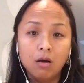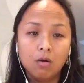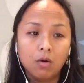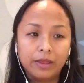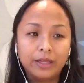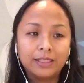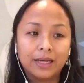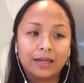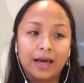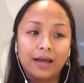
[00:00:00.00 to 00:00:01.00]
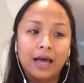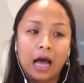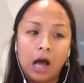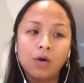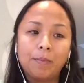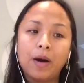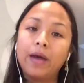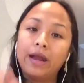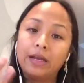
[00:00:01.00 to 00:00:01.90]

or things like that, how about at